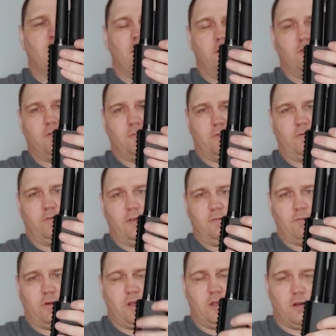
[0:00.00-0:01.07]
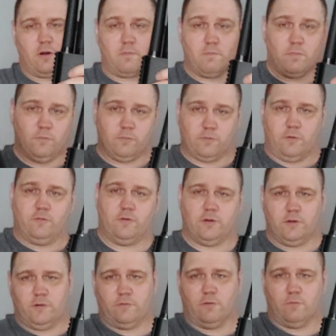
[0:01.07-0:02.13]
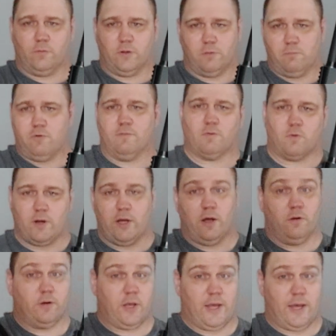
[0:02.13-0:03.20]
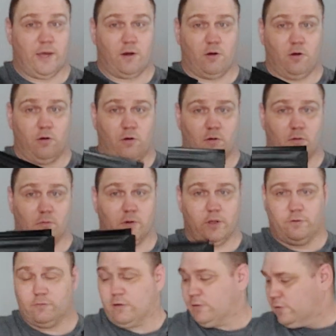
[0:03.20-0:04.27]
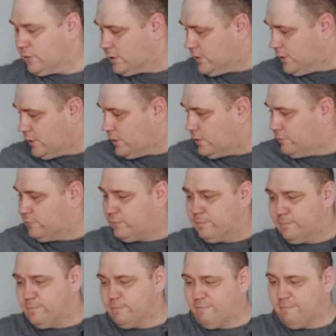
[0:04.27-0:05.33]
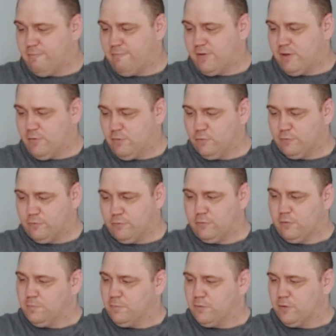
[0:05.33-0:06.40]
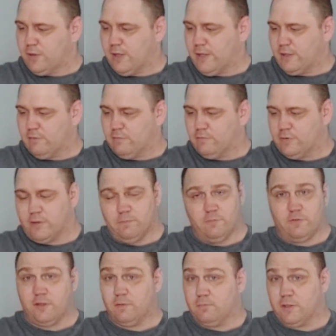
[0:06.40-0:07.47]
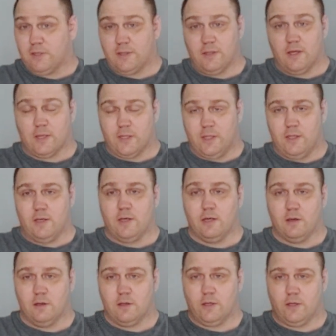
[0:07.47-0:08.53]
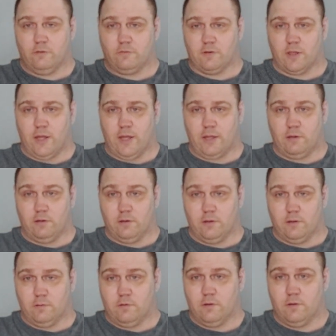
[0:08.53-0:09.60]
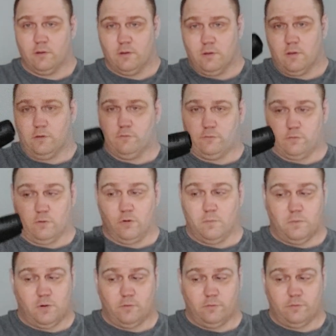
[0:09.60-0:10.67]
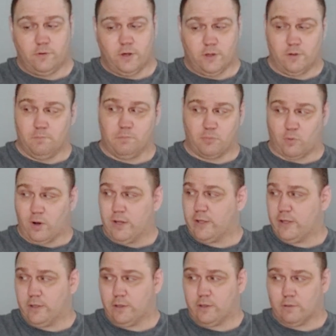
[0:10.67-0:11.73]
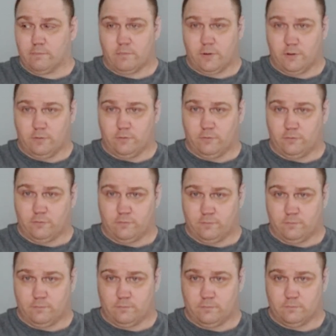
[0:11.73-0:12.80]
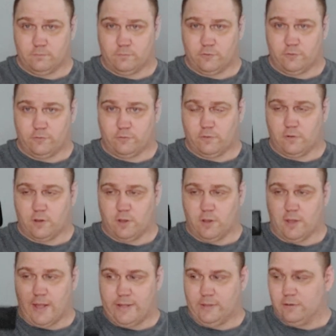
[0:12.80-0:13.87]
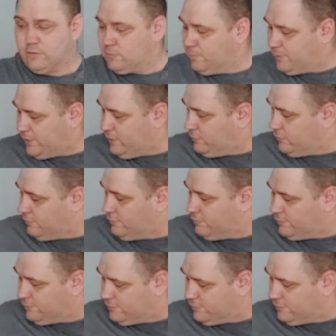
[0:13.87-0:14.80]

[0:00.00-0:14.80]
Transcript: into the receiver here. So this thing doesn't really move around at all when it's on the gun. It feels super light and flimsy, but again, it's light. It's durable, it's not gonna break. It's just a light little piece of